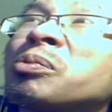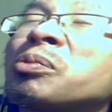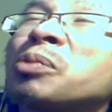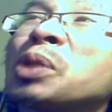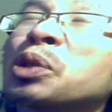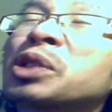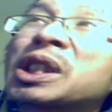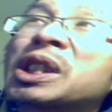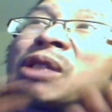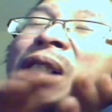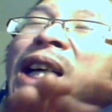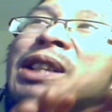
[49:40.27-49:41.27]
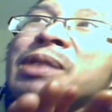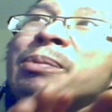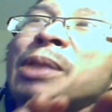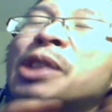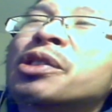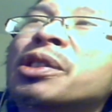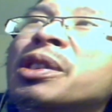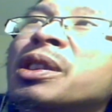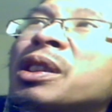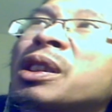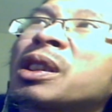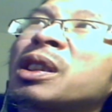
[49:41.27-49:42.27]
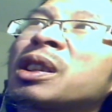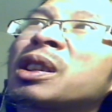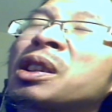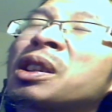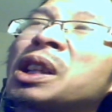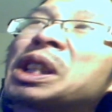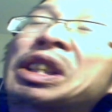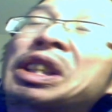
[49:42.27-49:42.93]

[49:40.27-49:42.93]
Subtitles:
You don't slide as much, and you